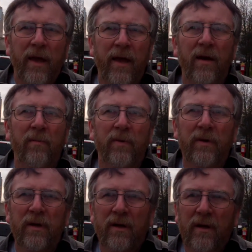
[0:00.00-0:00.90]
it. Hemp,
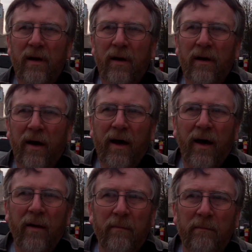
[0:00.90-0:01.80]

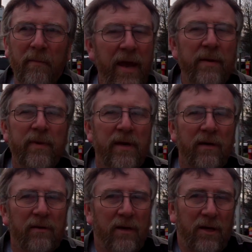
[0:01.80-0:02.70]
maybe
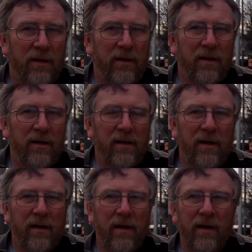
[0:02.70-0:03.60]

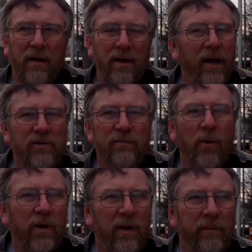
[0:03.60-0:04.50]
not
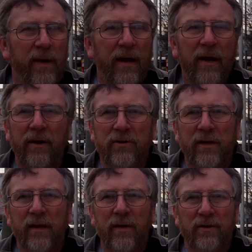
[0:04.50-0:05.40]
smoking it, but I
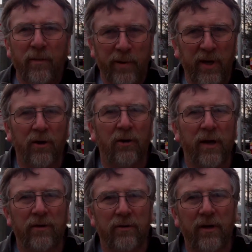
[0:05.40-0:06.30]
understand there's a pill
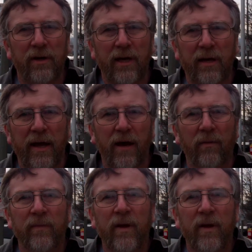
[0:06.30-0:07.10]
that you can get now.